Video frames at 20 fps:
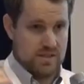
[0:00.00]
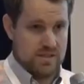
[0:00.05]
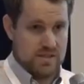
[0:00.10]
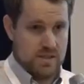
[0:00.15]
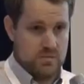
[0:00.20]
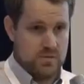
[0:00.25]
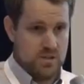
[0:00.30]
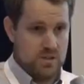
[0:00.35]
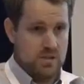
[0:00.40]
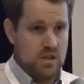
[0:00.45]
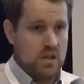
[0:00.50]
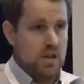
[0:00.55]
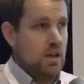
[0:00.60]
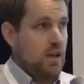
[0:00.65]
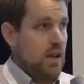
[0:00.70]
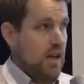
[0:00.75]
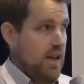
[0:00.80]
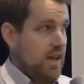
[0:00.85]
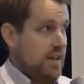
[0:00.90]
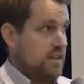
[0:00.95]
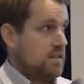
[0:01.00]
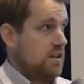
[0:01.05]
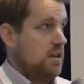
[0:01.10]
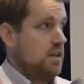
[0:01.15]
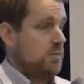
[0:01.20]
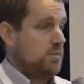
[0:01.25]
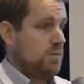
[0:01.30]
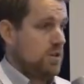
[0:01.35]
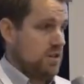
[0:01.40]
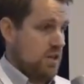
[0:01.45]
consumption and
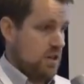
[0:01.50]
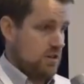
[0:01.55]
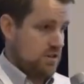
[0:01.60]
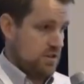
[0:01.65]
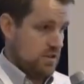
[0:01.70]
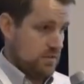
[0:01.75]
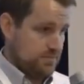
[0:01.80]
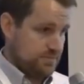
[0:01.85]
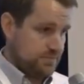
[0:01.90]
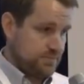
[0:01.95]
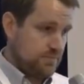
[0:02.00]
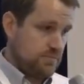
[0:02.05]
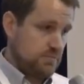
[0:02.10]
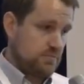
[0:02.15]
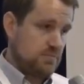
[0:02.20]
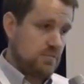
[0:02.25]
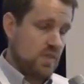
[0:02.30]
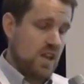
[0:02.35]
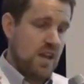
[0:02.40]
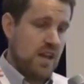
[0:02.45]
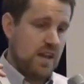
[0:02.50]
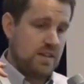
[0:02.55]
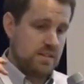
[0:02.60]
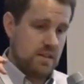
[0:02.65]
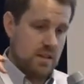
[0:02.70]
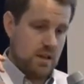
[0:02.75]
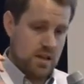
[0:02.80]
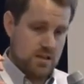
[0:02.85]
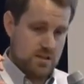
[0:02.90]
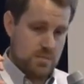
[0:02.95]
production.
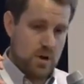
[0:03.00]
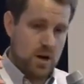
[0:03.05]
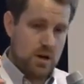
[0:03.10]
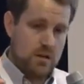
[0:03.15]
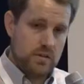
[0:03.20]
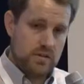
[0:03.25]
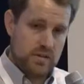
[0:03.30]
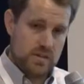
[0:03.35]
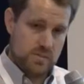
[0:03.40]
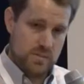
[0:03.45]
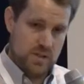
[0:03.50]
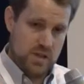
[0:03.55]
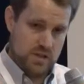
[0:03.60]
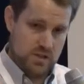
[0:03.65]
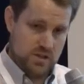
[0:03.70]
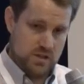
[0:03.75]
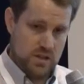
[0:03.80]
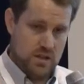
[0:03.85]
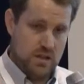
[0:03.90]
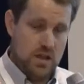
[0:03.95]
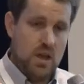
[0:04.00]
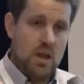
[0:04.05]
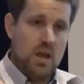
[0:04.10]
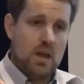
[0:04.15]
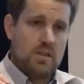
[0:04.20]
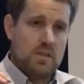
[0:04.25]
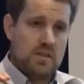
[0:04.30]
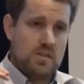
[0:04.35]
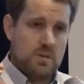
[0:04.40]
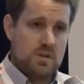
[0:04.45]
And as part of this PhD,
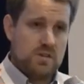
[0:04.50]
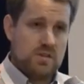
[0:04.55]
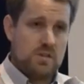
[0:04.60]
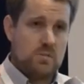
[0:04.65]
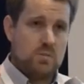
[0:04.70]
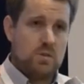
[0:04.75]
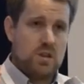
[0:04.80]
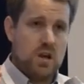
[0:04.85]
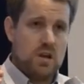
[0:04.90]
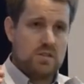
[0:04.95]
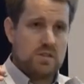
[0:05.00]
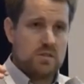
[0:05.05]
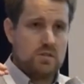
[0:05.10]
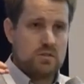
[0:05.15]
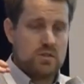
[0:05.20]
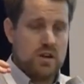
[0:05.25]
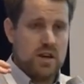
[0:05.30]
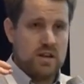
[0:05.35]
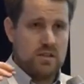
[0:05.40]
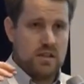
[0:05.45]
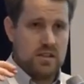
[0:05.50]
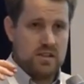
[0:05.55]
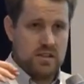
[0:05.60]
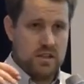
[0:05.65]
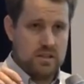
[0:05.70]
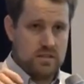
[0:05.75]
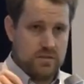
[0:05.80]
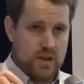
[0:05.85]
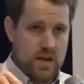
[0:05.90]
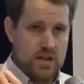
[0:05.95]
this person will also try to
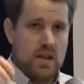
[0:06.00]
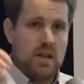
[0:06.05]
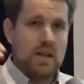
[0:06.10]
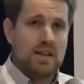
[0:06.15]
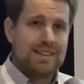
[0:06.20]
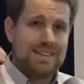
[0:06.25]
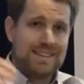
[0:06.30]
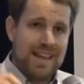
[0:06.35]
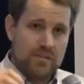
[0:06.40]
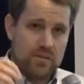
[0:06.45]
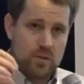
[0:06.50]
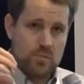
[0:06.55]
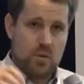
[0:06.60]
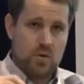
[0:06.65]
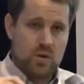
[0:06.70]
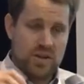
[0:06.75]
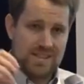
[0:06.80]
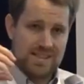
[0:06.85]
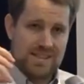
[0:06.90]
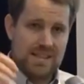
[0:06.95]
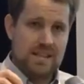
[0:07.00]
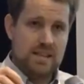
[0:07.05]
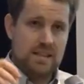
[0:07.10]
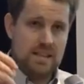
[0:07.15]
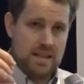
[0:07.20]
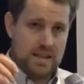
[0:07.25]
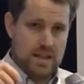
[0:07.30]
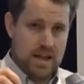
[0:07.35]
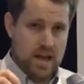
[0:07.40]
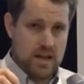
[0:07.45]
identify lever points in
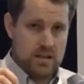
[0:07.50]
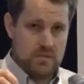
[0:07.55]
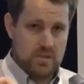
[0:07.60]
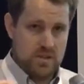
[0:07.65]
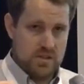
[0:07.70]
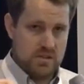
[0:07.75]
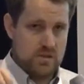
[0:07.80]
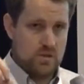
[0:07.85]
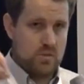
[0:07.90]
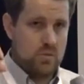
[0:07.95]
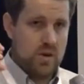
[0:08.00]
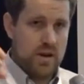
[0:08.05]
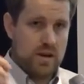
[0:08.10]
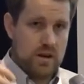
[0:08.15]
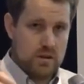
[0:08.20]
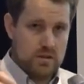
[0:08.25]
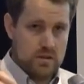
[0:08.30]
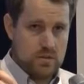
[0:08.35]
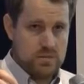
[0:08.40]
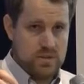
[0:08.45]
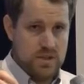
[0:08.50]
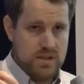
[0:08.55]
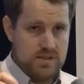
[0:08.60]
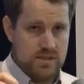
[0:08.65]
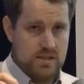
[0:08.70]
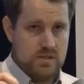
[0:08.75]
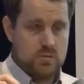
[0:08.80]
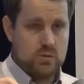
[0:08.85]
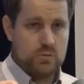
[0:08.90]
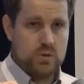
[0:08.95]
the economy. So where are there
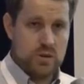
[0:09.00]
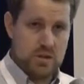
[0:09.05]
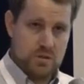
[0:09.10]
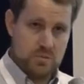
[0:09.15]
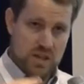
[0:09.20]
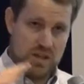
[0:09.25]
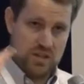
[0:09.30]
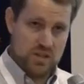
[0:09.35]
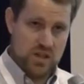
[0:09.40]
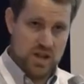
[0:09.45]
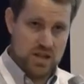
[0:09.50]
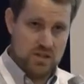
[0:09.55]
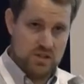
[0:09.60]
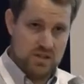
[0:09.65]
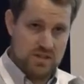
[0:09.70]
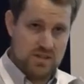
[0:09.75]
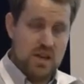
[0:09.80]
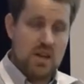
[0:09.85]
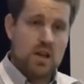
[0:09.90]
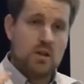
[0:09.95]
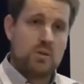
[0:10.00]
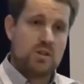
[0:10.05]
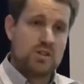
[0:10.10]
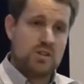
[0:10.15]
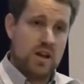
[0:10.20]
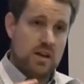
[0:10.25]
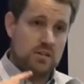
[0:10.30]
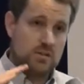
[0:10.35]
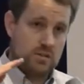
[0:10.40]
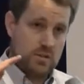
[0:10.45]
places where we can make changes
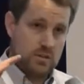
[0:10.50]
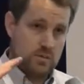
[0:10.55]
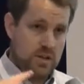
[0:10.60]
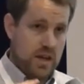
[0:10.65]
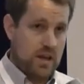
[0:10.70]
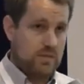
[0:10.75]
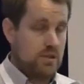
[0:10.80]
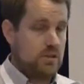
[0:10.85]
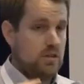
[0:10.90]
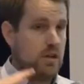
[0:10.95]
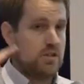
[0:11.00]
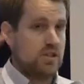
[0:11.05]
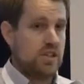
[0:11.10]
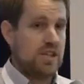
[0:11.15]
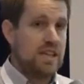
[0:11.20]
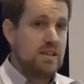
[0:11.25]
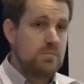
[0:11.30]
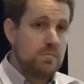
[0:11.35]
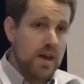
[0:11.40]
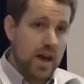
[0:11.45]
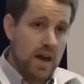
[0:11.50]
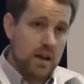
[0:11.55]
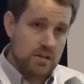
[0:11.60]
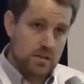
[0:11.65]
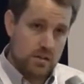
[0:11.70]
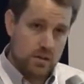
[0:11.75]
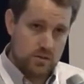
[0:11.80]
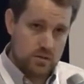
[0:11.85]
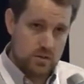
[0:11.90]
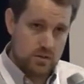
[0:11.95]
which not only would have a large
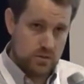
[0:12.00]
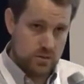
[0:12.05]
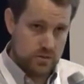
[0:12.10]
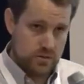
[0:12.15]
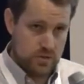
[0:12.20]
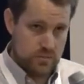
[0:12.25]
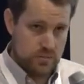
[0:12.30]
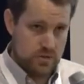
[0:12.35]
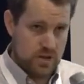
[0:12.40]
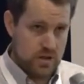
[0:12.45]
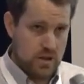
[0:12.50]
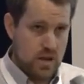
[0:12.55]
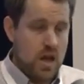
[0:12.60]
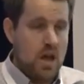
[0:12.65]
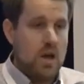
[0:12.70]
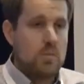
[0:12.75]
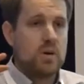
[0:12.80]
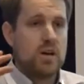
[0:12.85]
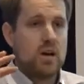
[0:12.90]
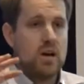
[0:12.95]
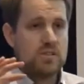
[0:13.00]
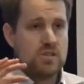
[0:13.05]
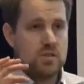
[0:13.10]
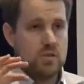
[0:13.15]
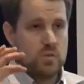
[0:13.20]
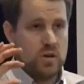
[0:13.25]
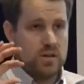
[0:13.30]
impact on our total footprint, but also